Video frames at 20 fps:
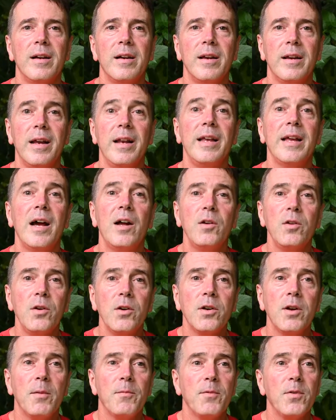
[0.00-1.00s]
Getting out of your
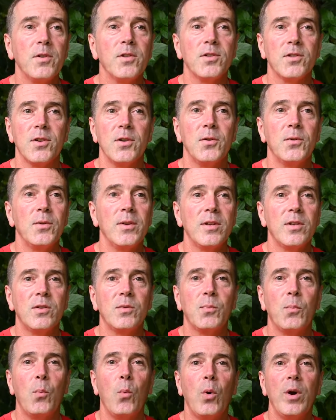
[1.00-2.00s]
comfort zone is
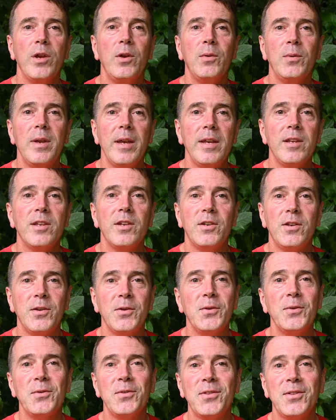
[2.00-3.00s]
what you need to
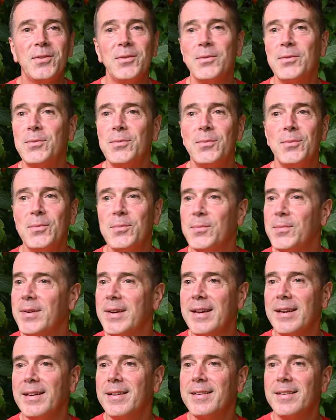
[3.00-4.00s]
do
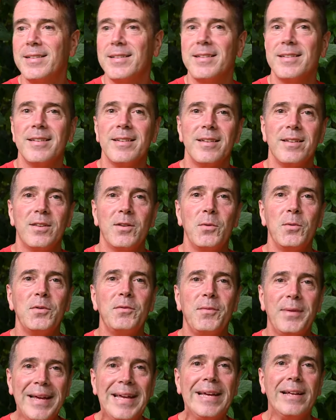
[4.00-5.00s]
to
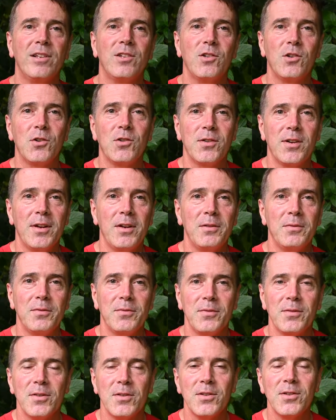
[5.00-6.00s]
advance yourself.
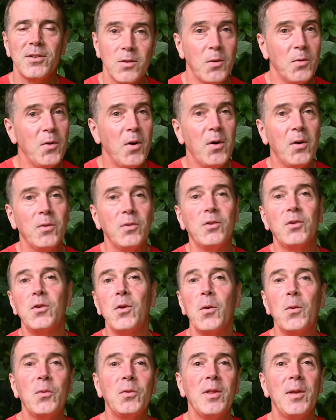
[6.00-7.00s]
So no,
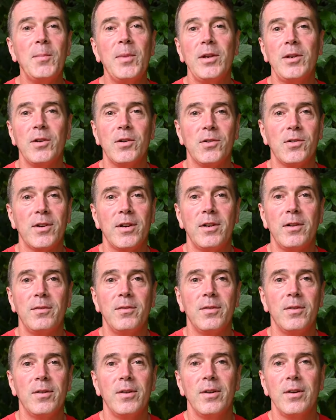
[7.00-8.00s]
don't limit
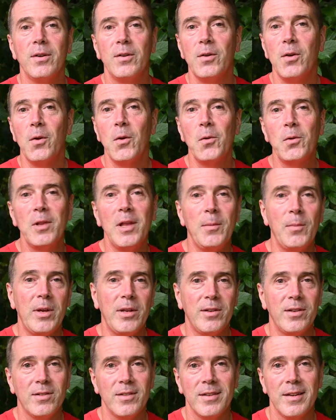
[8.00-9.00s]
yourself. No
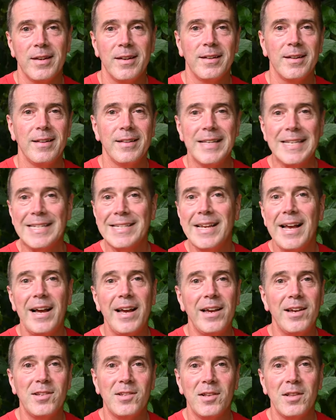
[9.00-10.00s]
limits. The
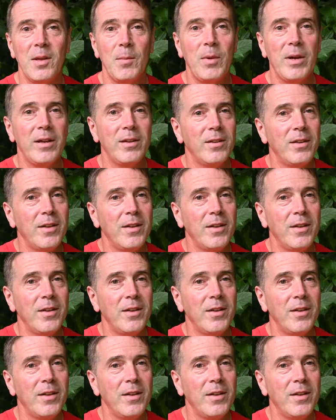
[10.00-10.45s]
sky is the limit.